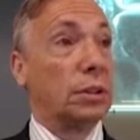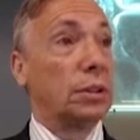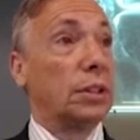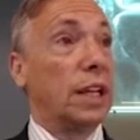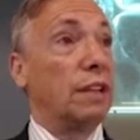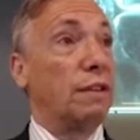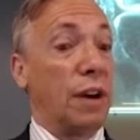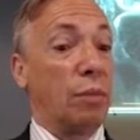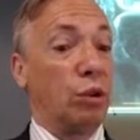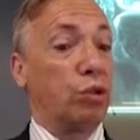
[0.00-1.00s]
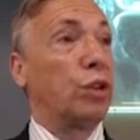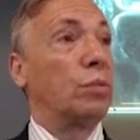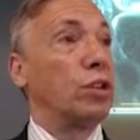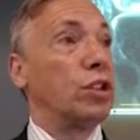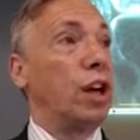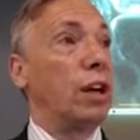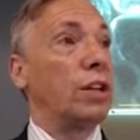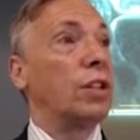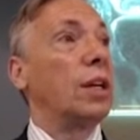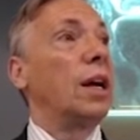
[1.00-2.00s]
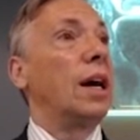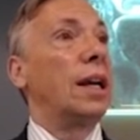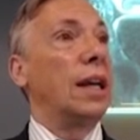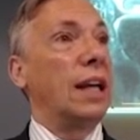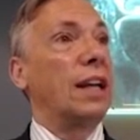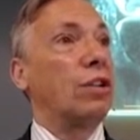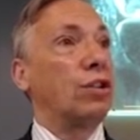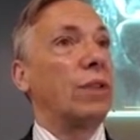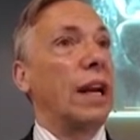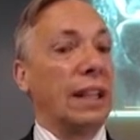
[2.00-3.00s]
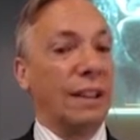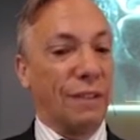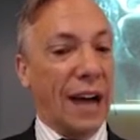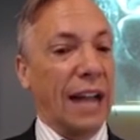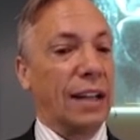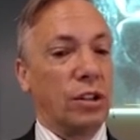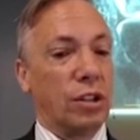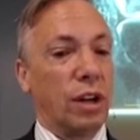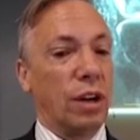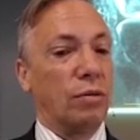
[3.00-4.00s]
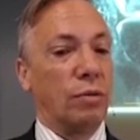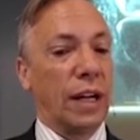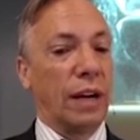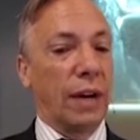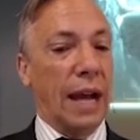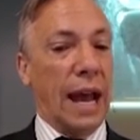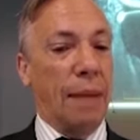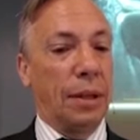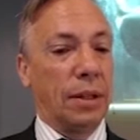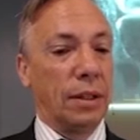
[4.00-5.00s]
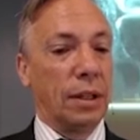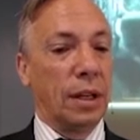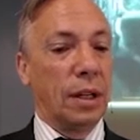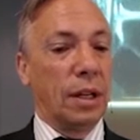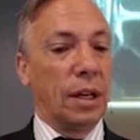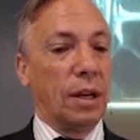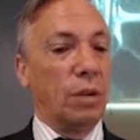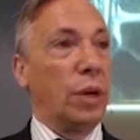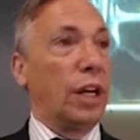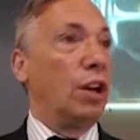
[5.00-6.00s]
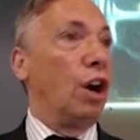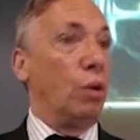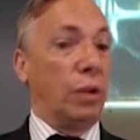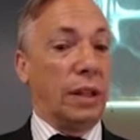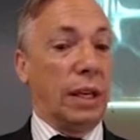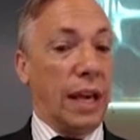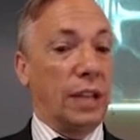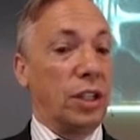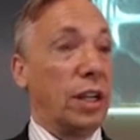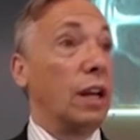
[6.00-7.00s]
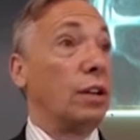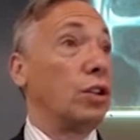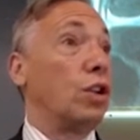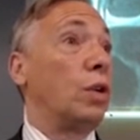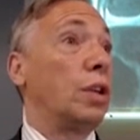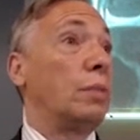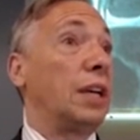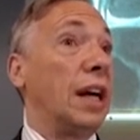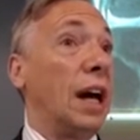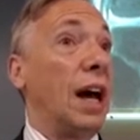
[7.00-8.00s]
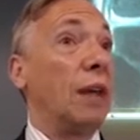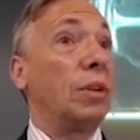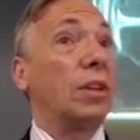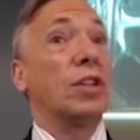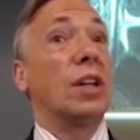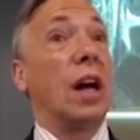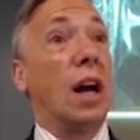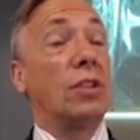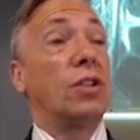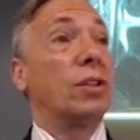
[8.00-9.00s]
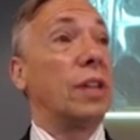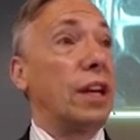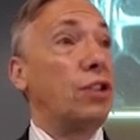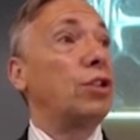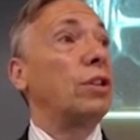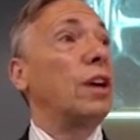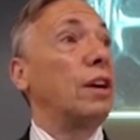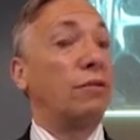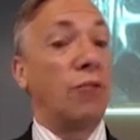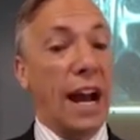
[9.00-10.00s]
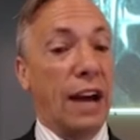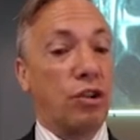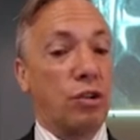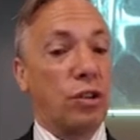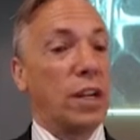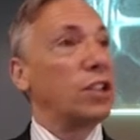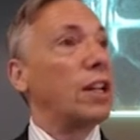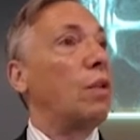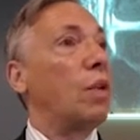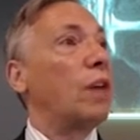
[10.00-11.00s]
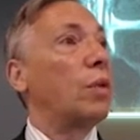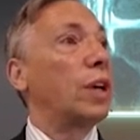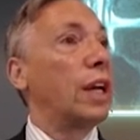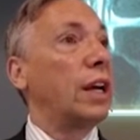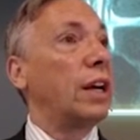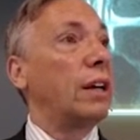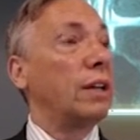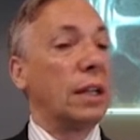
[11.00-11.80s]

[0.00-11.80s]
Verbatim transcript: in the femoral terminal sulcus, again illustrating the violence of whatever happened. We know that the ACL is going to be gone with this constellation of fractures. That's not why we're here.